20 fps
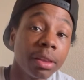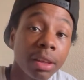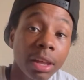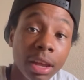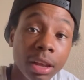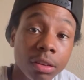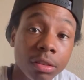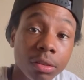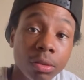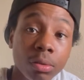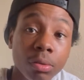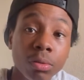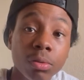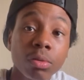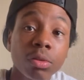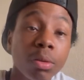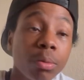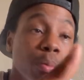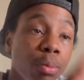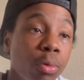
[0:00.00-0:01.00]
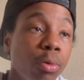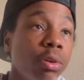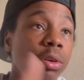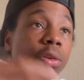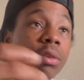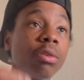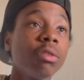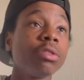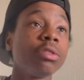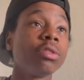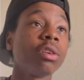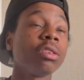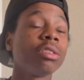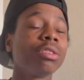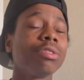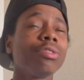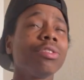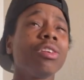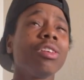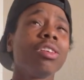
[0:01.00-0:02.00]
led to, the more you'll start
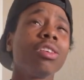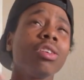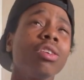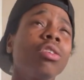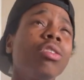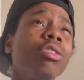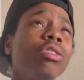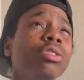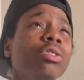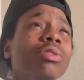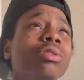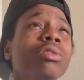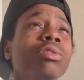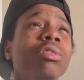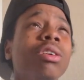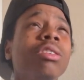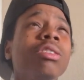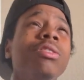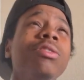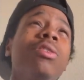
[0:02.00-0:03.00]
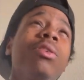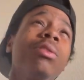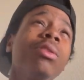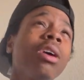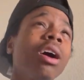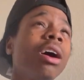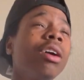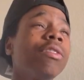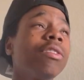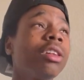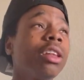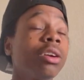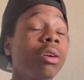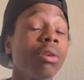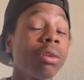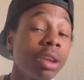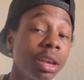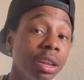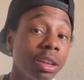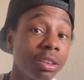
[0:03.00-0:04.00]
to feel encouraged. You'll start to feel confident, like,
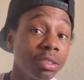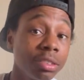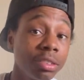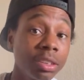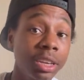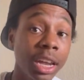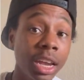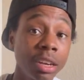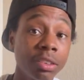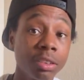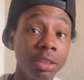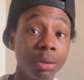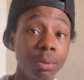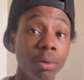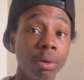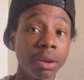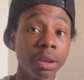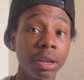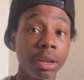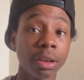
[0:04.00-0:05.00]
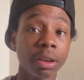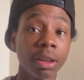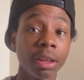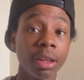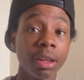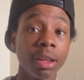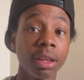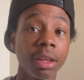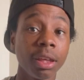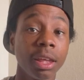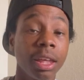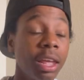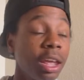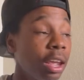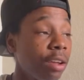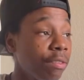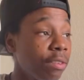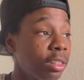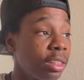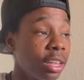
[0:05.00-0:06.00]
okay, this is actually working.
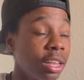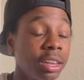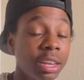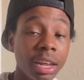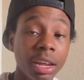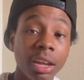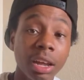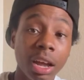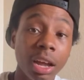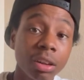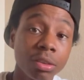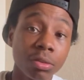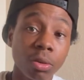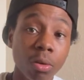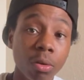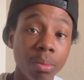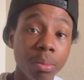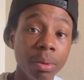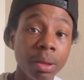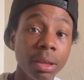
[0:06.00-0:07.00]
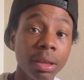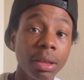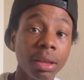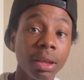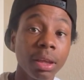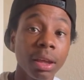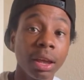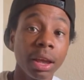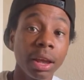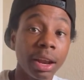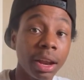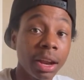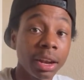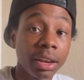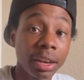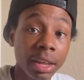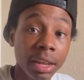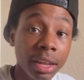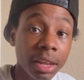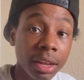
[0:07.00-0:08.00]
Everything that God told me and I
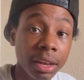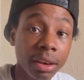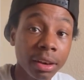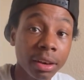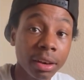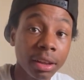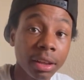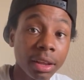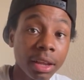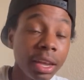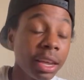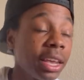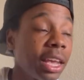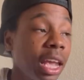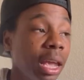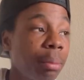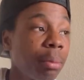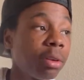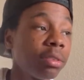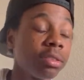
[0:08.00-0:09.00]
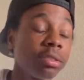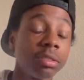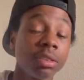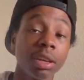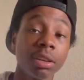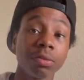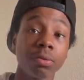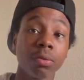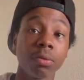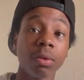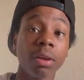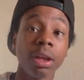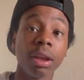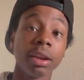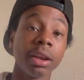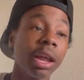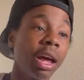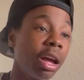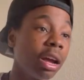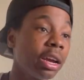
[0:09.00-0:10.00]
did, it came out successful.
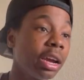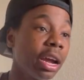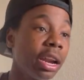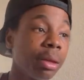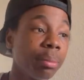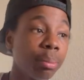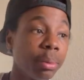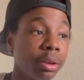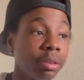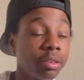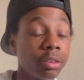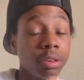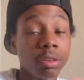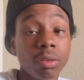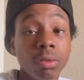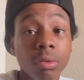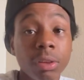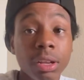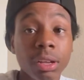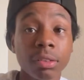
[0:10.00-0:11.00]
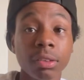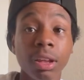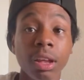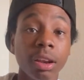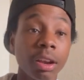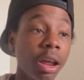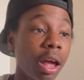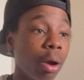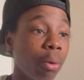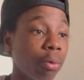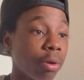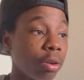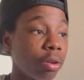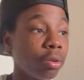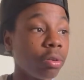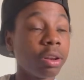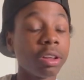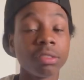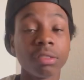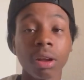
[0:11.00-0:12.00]
Now I got ambition to do this. Now I want to
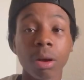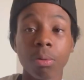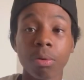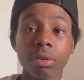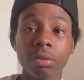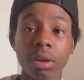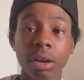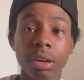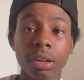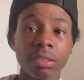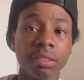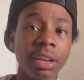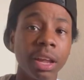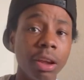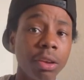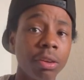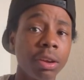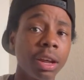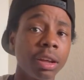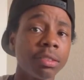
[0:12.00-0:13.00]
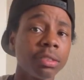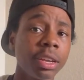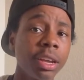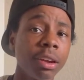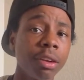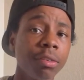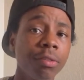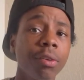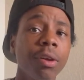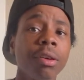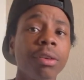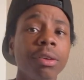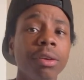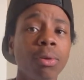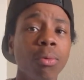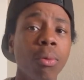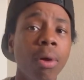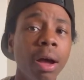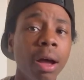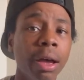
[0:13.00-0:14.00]
do this. Now I want to try this. Now you're not scared of failure.
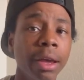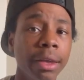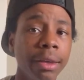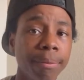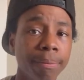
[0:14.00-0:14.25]
Why?